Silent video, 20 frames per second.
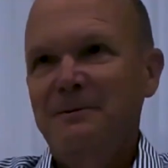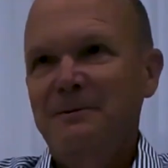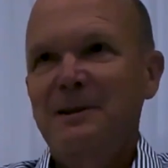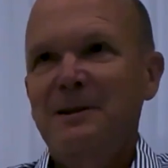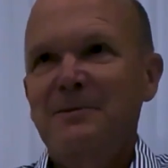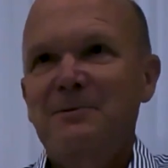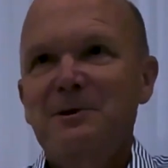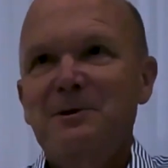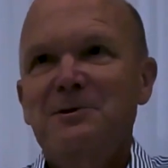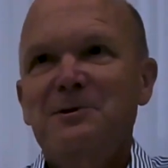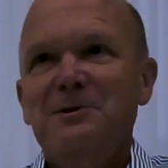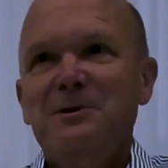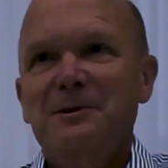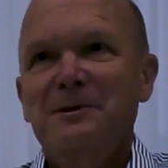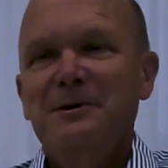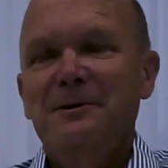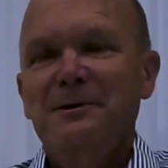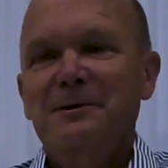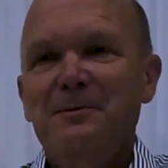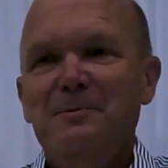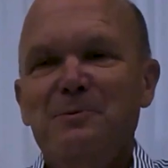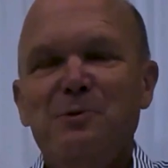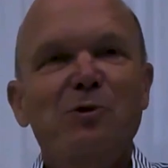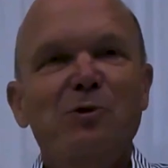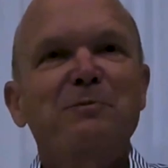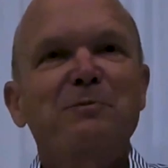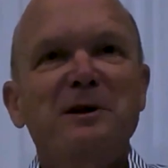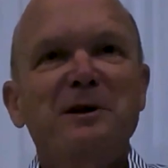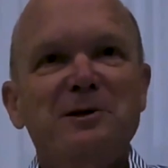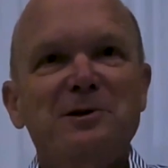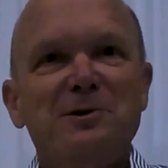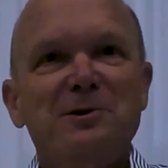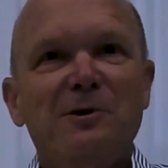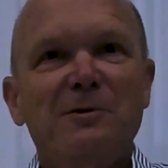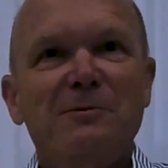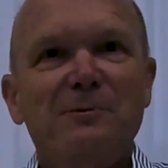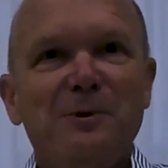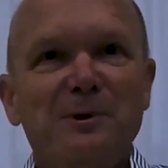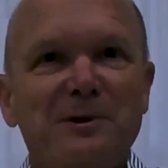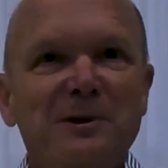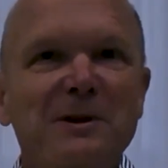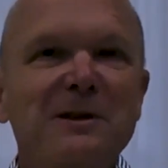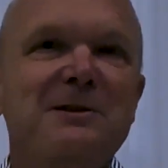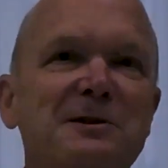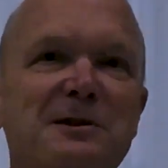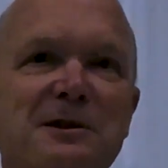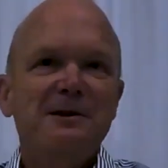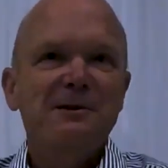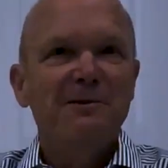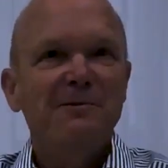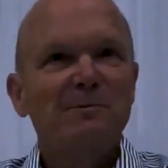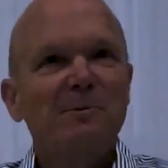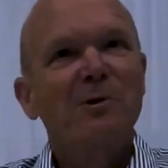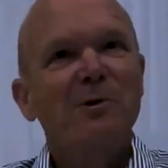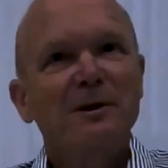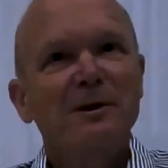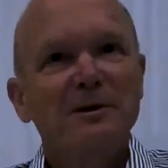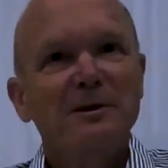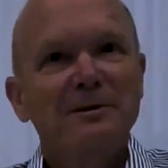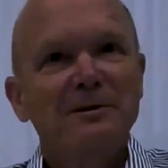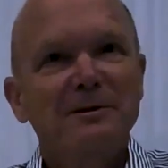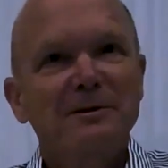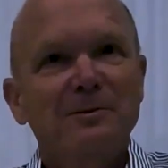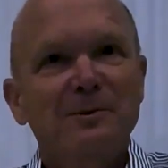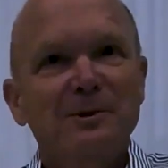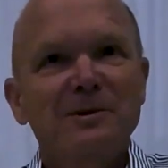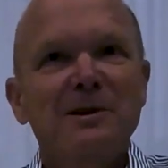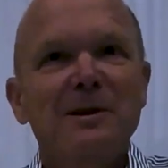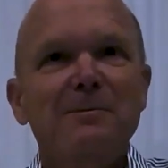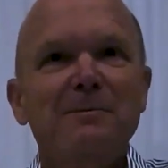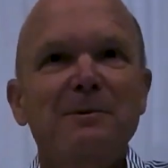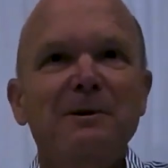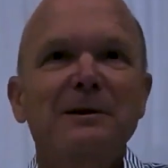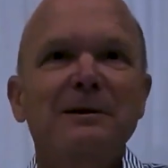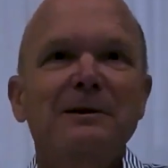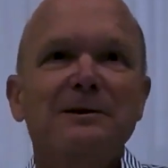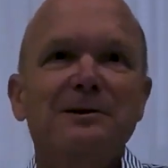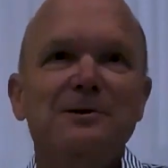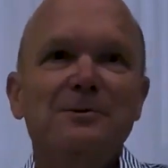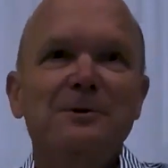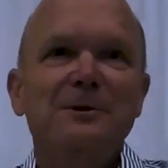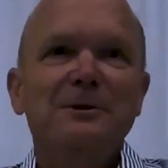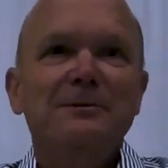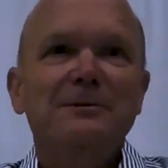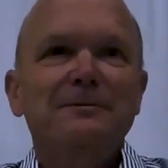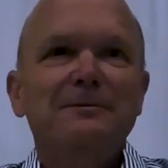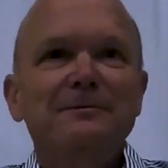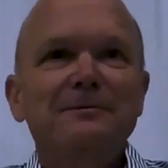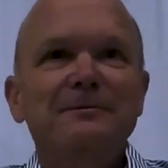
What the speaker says: give us a broad picture of what they see in the market, what's happening, and so on.